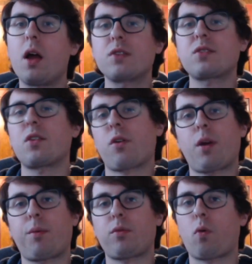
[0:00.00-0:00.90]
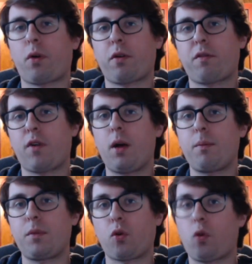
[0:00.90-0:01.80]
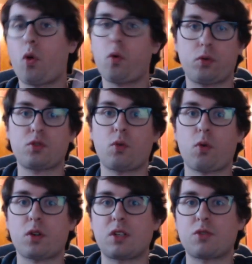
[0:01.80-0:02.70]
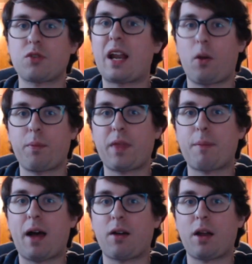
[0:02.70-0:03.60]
so that you're able to order from your local stores and try to help them out.